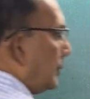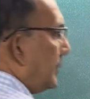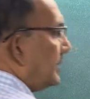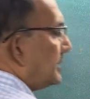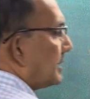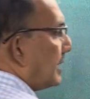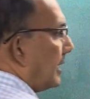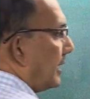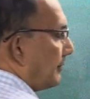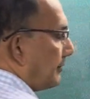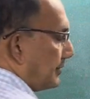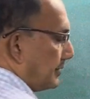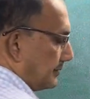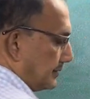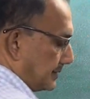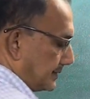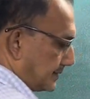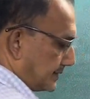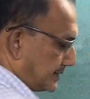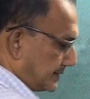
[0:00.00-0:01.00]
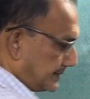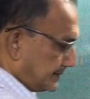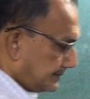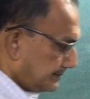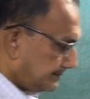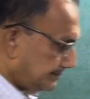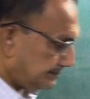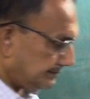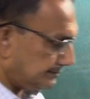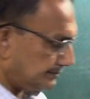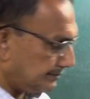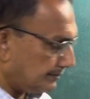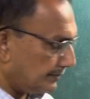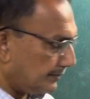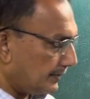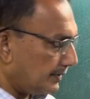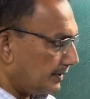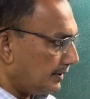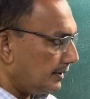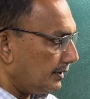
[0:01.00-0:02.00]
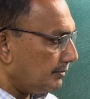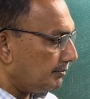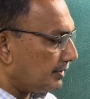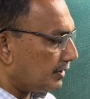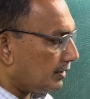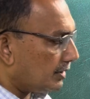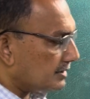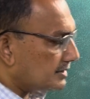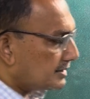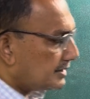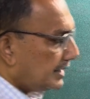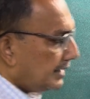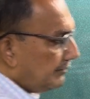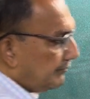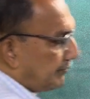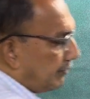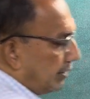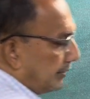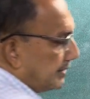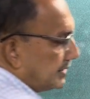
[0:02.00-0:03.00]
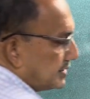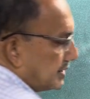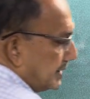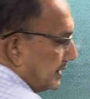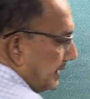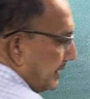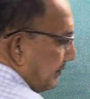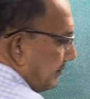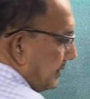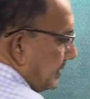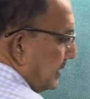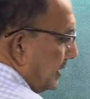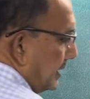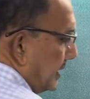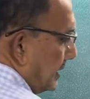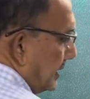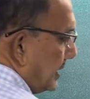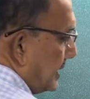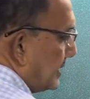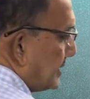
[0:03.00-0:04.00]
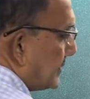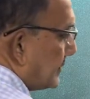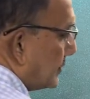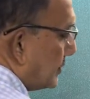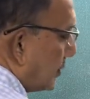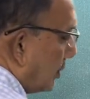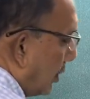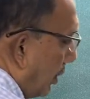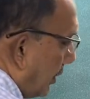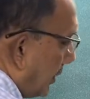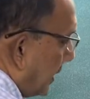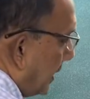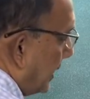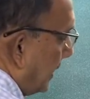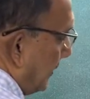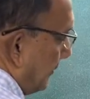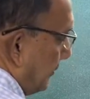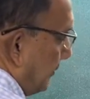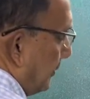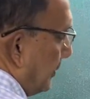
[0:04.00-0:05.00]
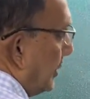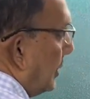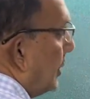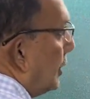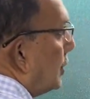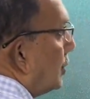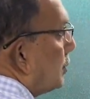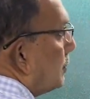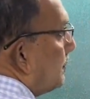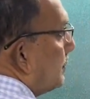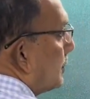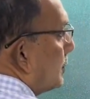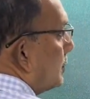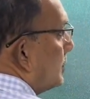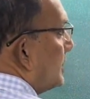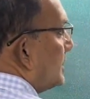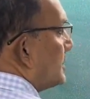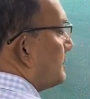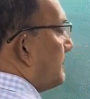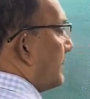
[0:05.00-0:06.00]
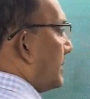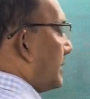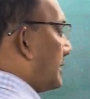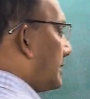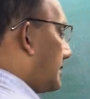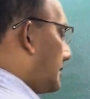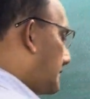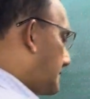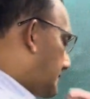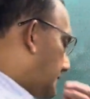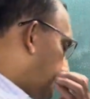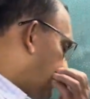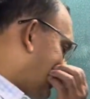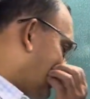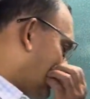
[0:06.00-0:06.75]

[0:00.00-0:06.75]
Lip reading: it afterwards. Because the information given here is not enough to prove this particular sum.